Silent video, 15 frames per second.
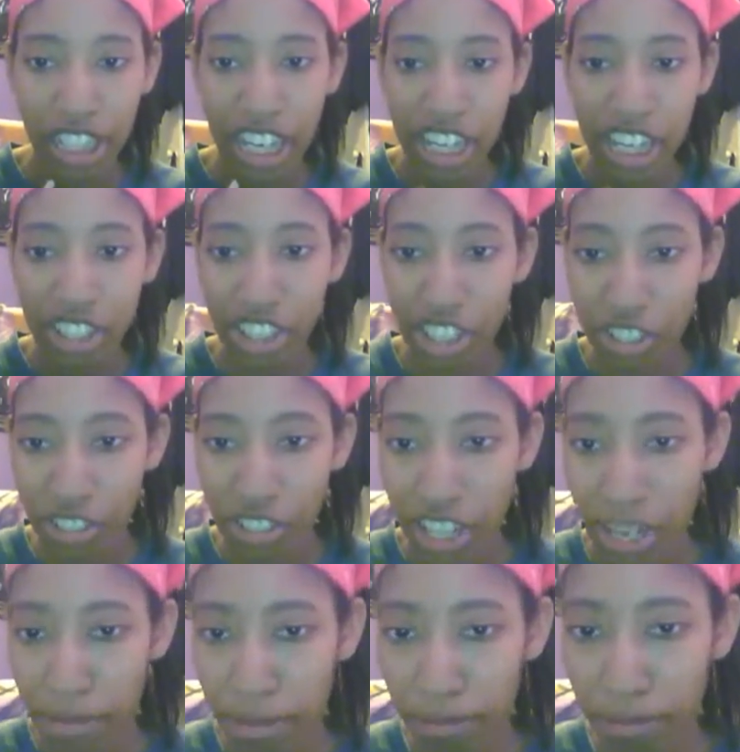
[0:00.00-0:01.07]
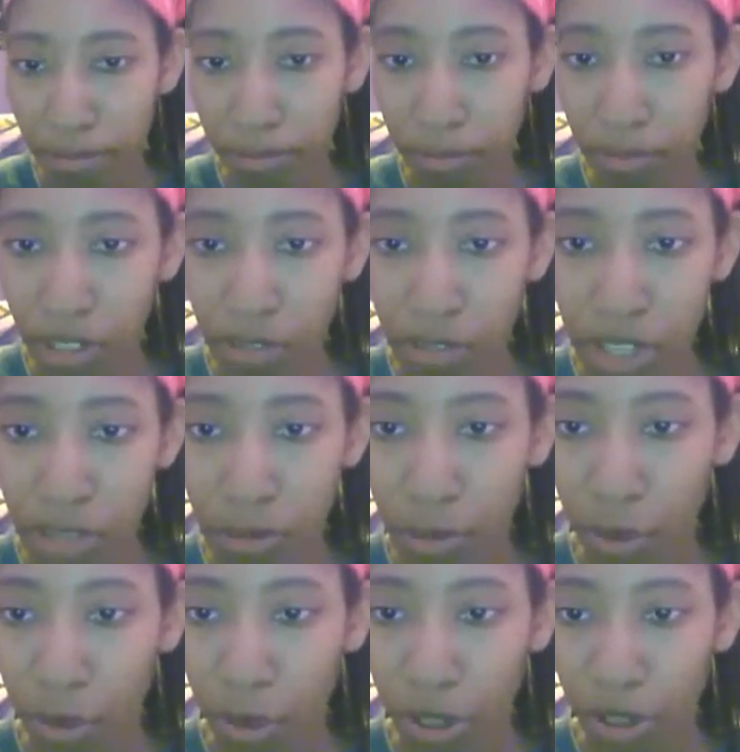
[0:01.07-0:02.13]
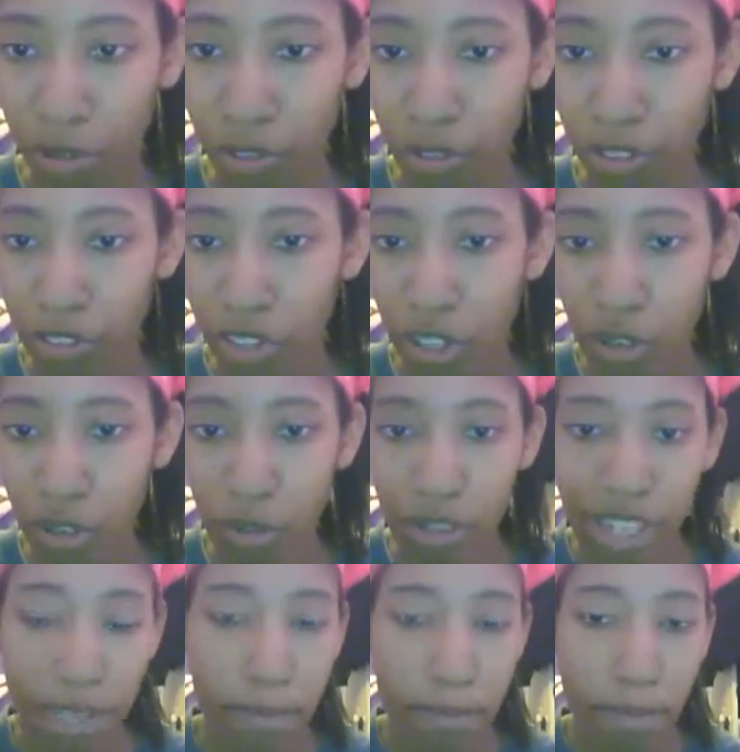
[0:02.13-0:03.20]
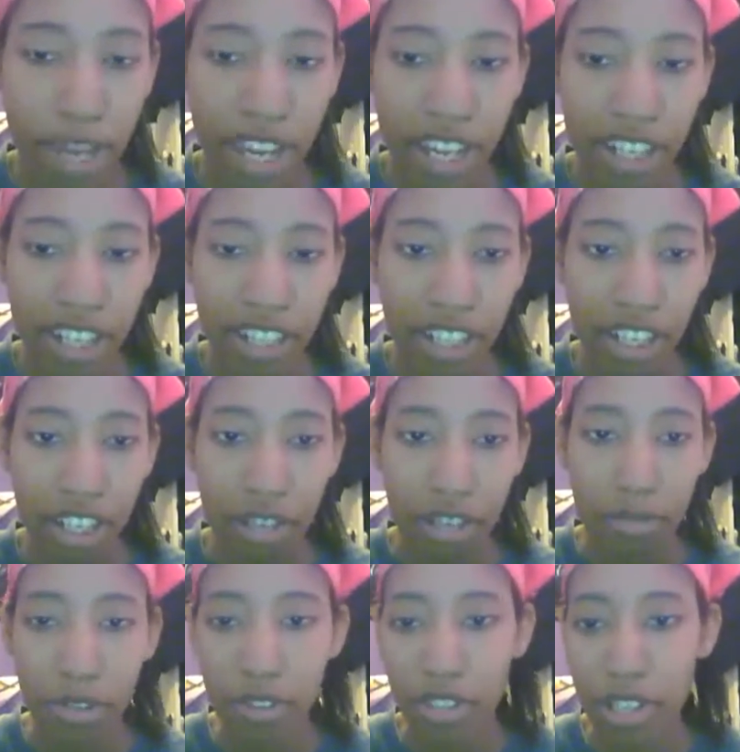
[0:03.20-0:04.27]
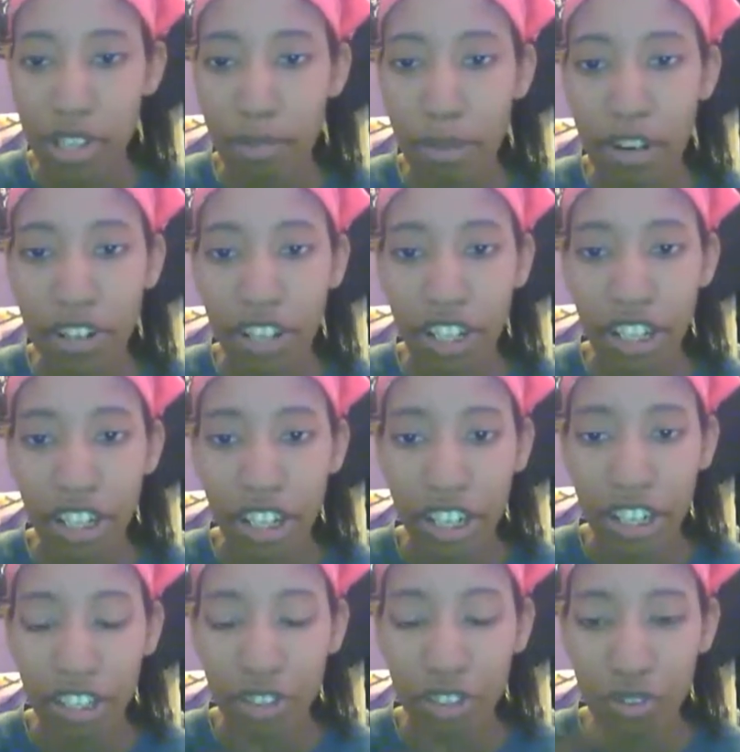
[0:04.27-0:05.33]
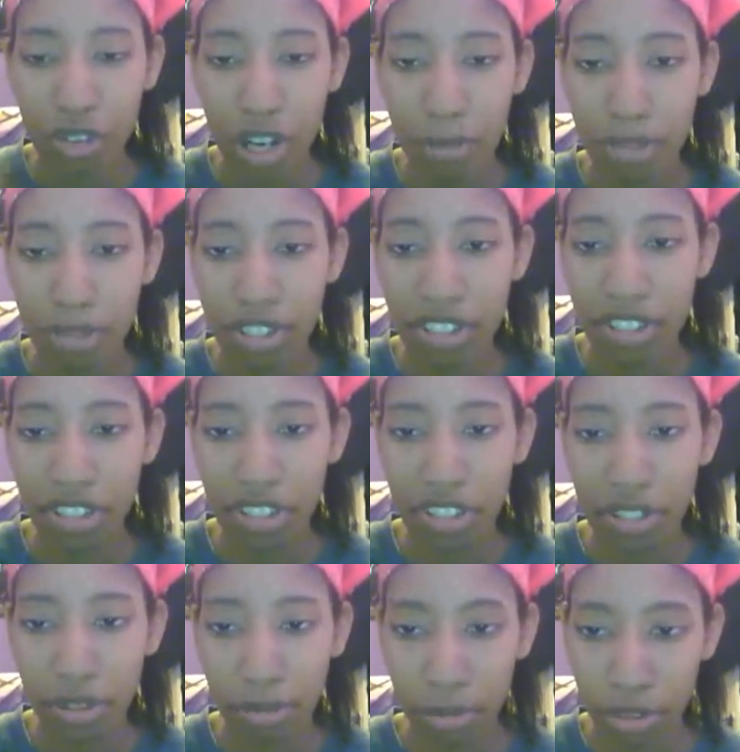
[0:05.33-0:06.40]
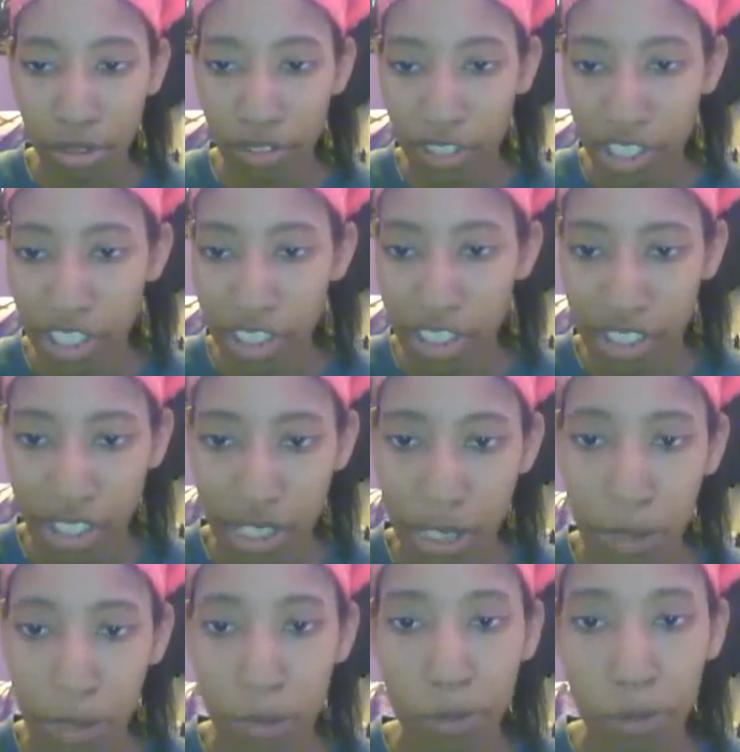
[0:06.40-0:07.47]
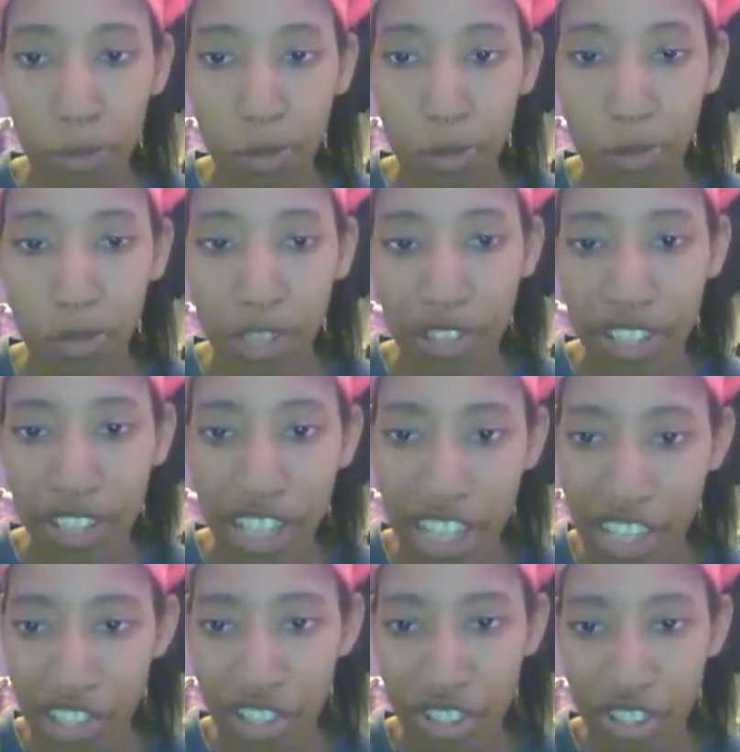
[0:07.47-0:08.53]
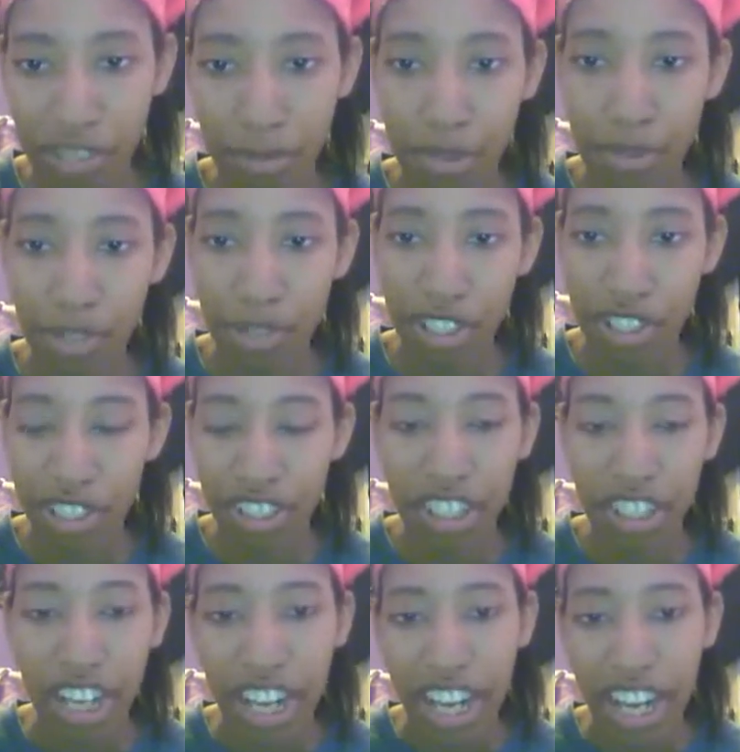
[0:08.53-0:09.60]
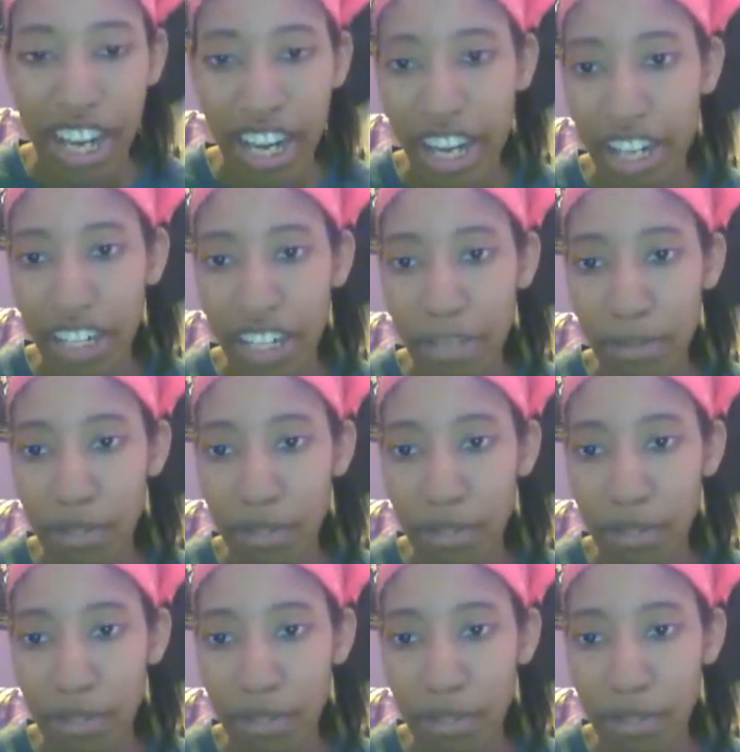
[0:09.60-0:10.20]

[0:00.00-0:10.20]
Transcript: Asian entertainment. We would review, recommend music, manga, dramas, movies, with the Asian persuasion, and in